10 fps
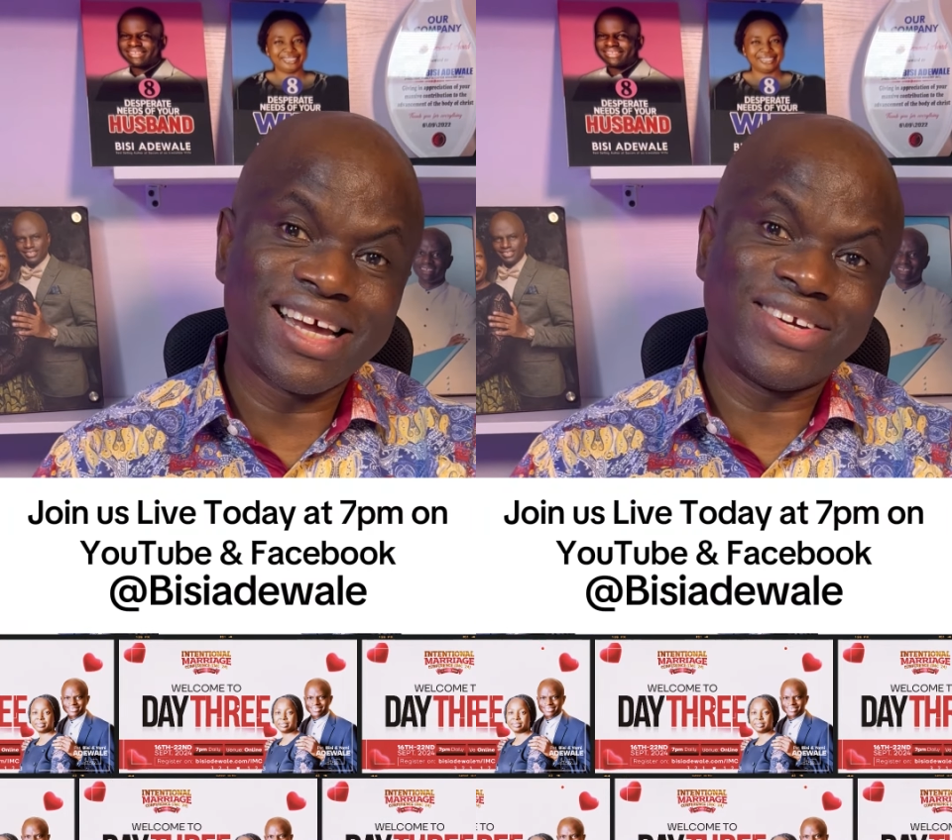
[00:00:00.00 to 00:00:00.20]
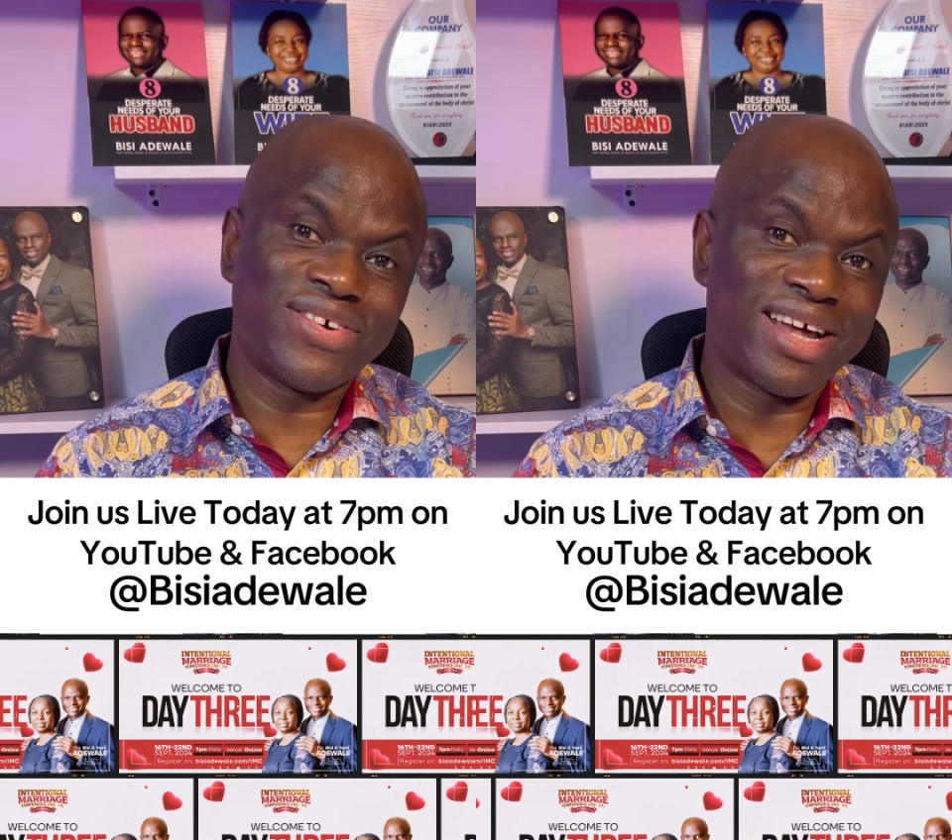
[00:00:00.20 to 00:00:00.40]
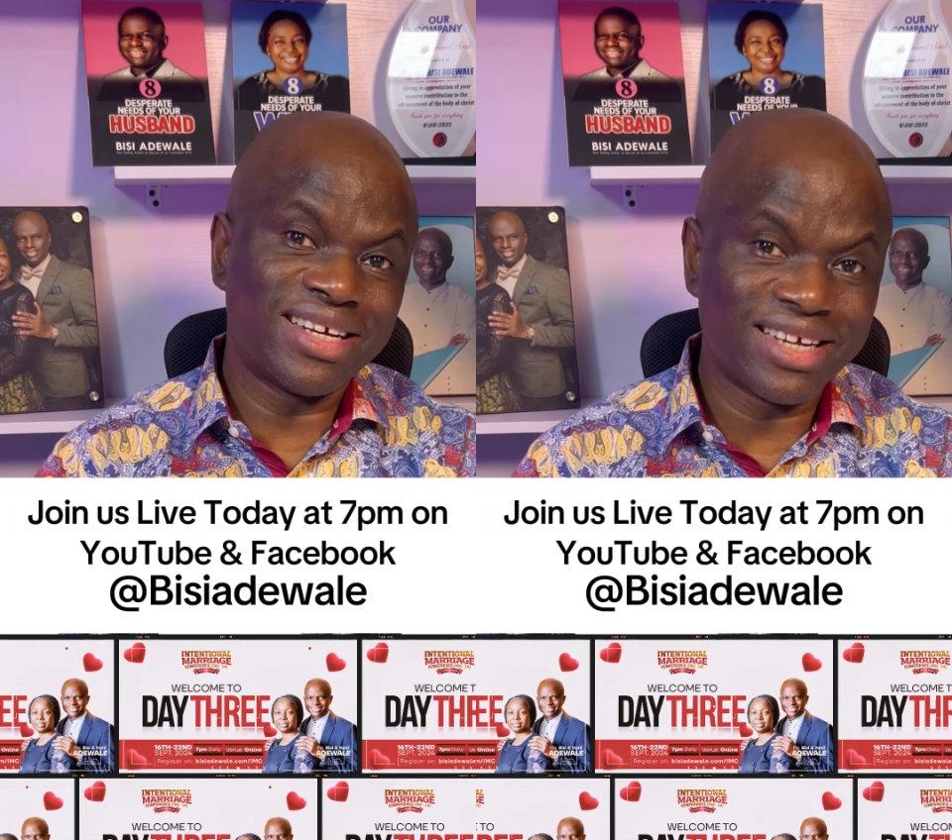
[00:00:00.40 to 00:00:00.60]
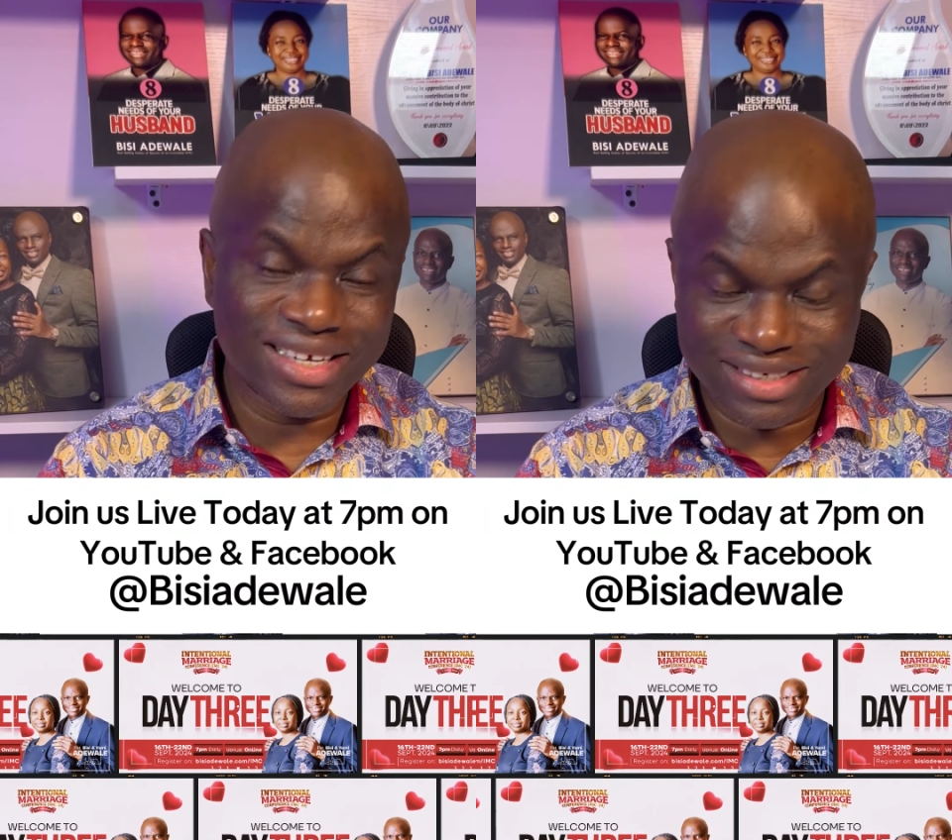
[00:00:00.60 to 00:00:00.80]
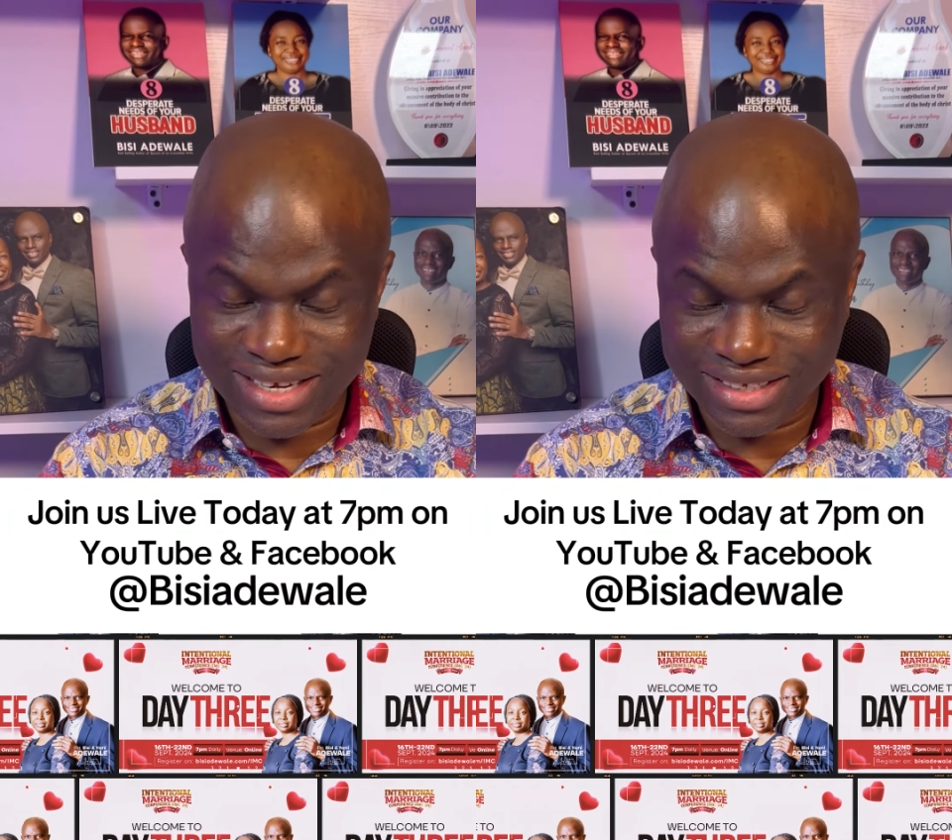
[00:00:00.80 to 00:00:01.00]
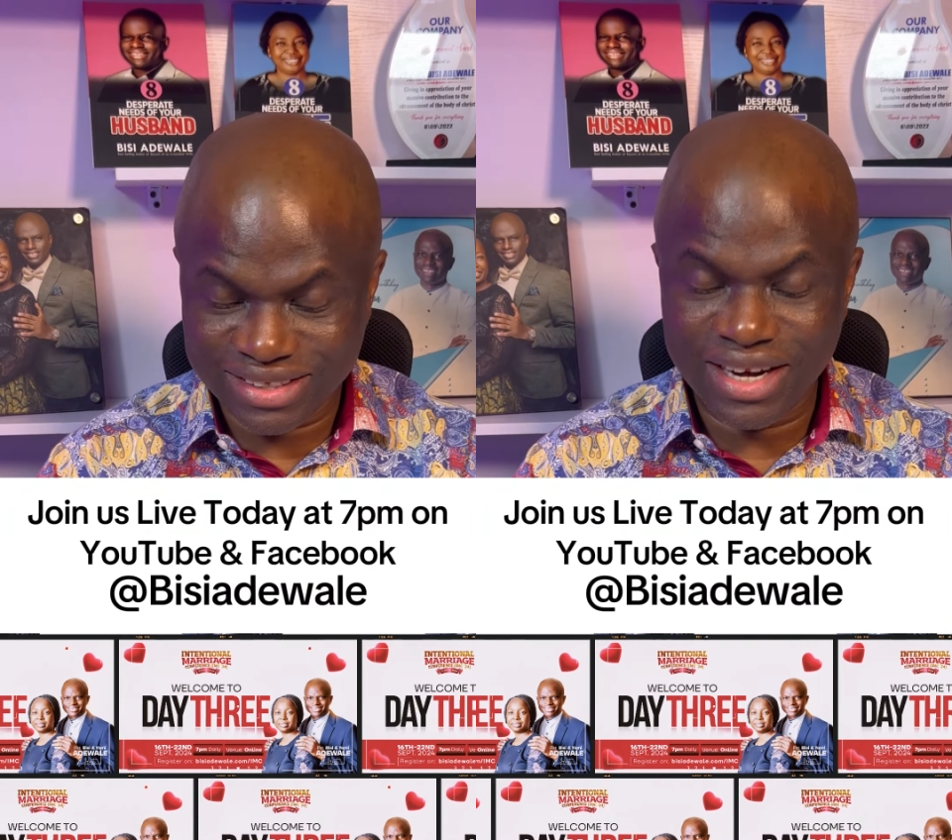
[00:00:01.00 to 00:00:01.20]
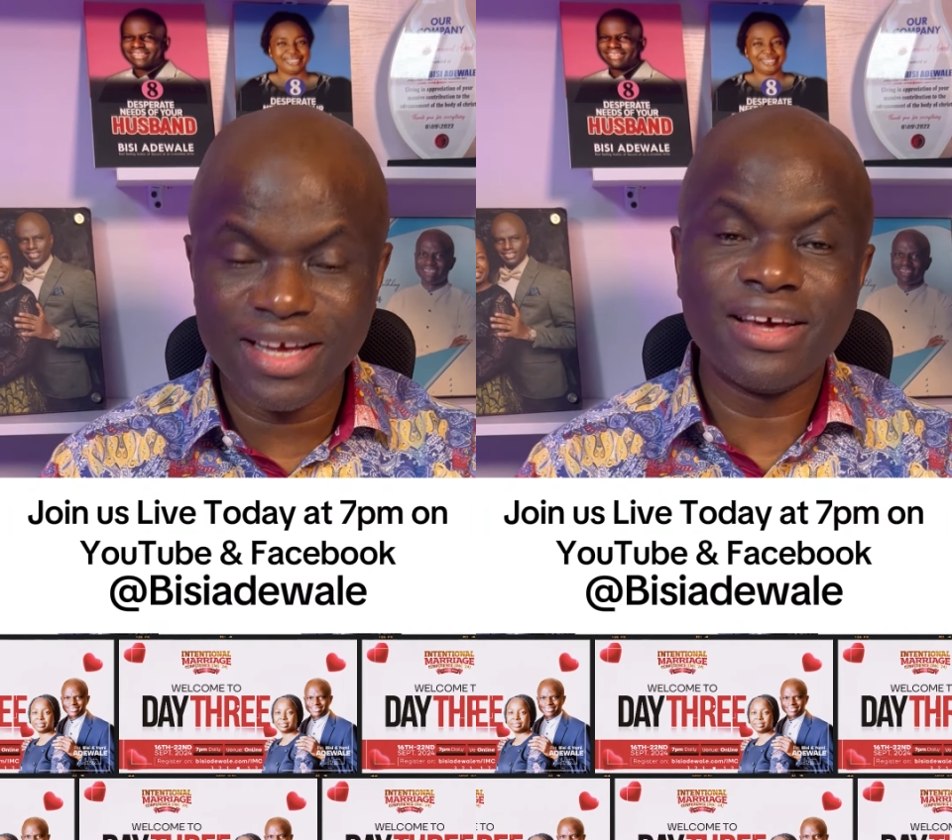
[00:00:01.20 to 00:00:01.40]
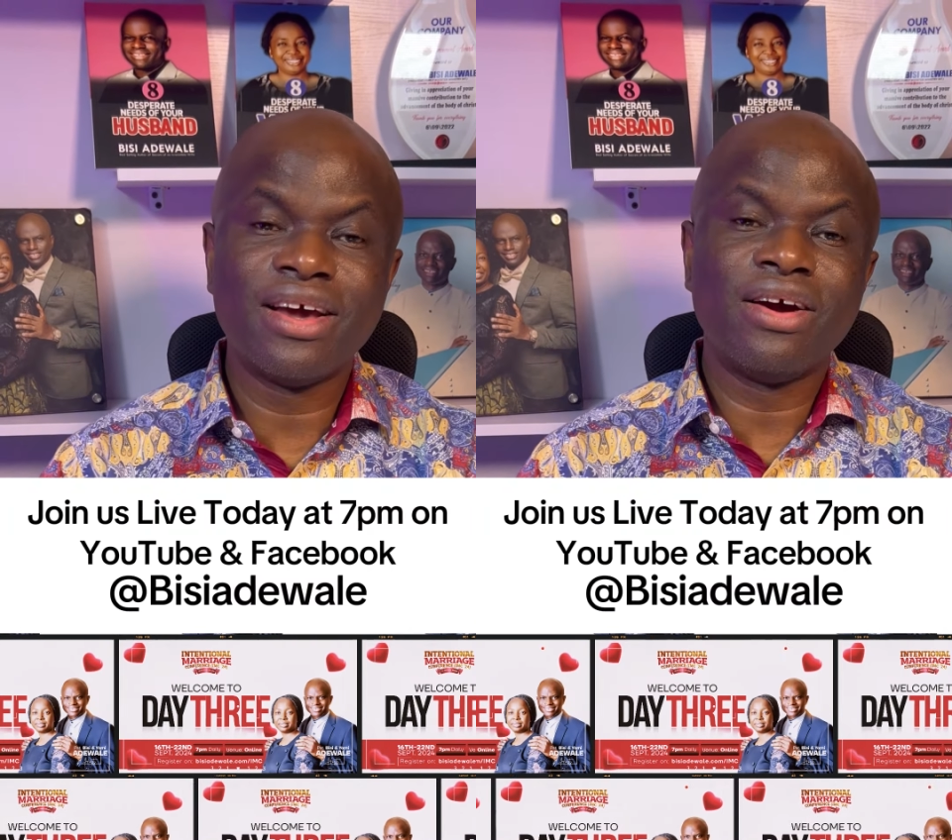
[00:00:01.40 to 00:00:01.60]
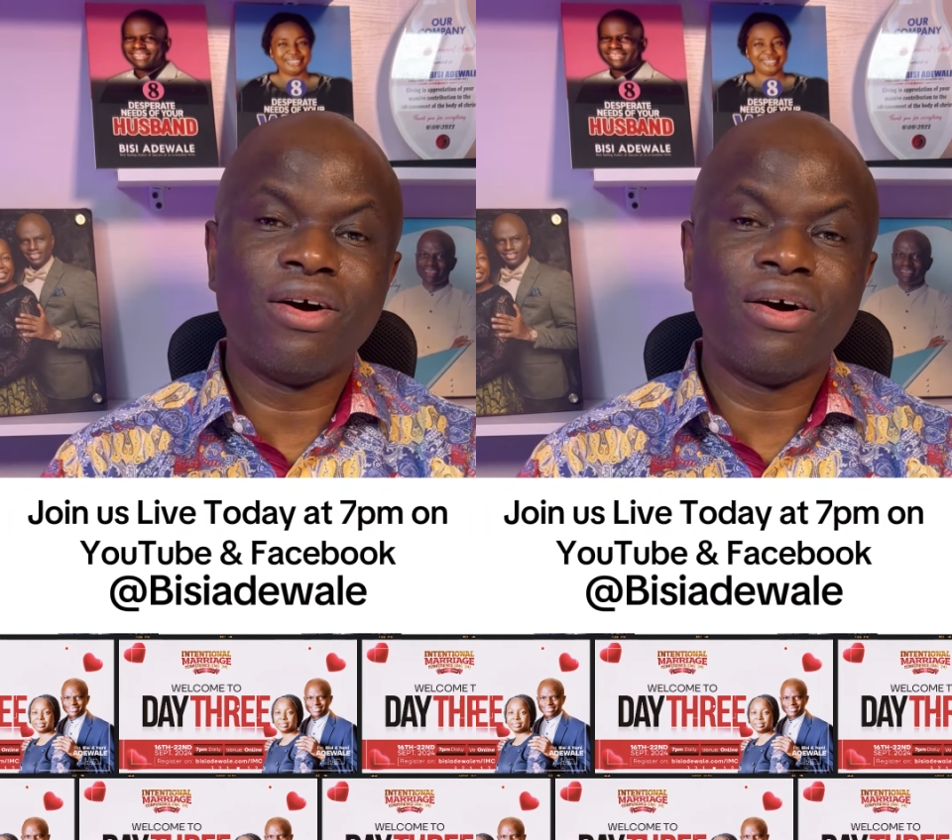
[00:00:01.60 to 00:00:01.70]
another day, day three